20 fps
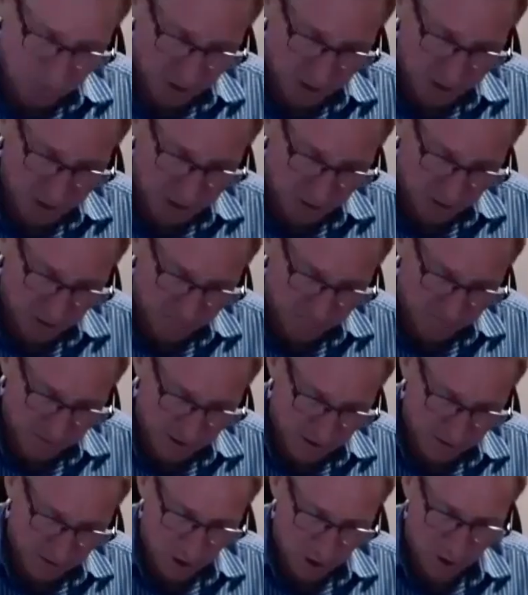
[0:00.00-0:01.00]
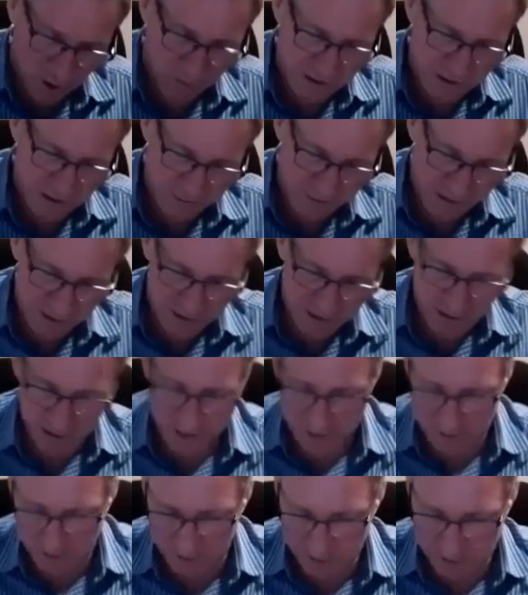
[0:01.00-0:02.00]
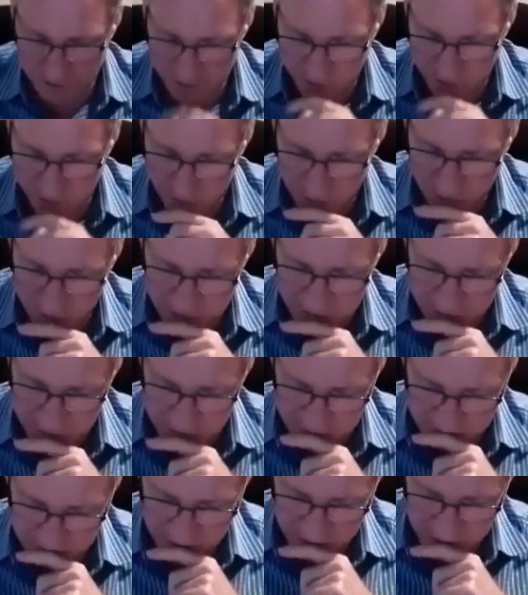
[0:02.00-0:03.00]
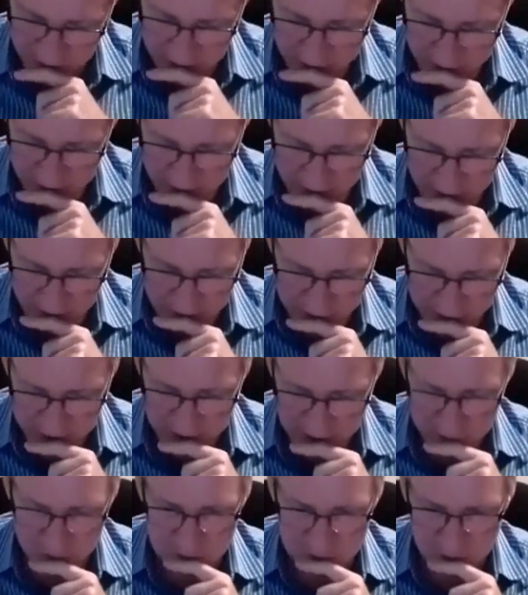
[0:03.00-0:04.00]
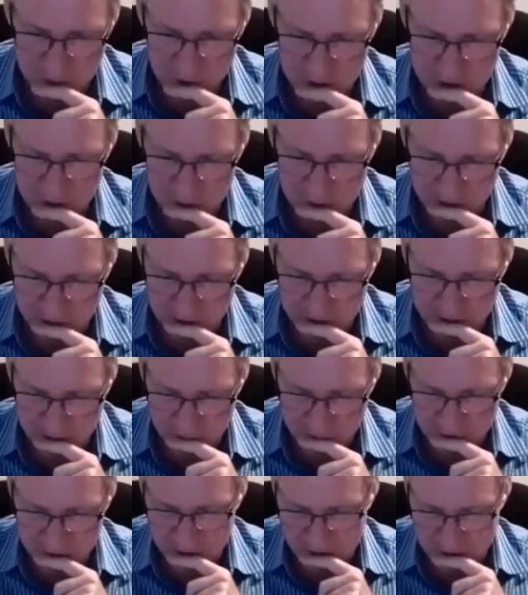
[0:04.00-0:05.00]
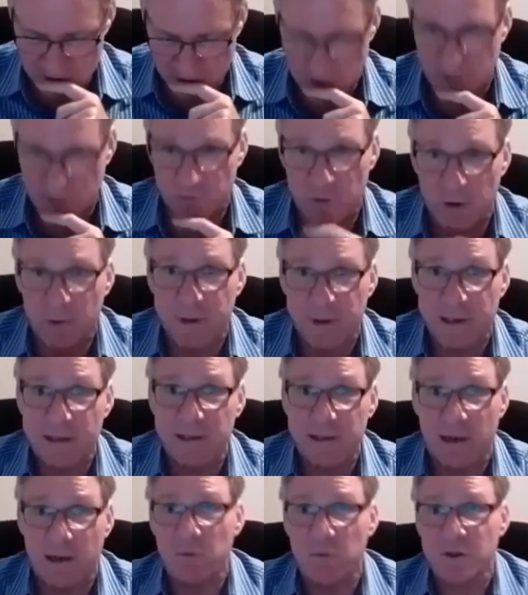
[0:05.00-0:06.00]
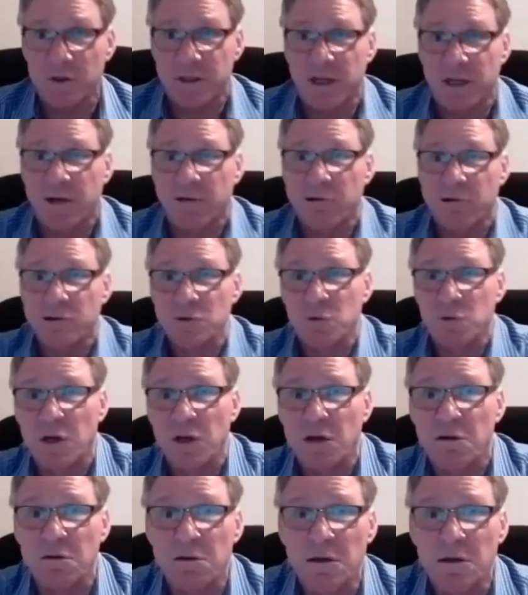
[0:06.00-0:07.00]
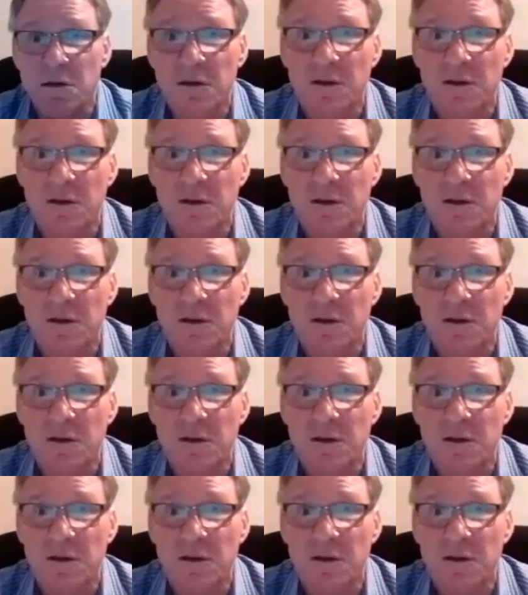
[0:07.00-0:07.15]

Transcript: by your final comments about dialogue and cooperation and shared responsibility, which is kind of where we ended up with Sarah as well.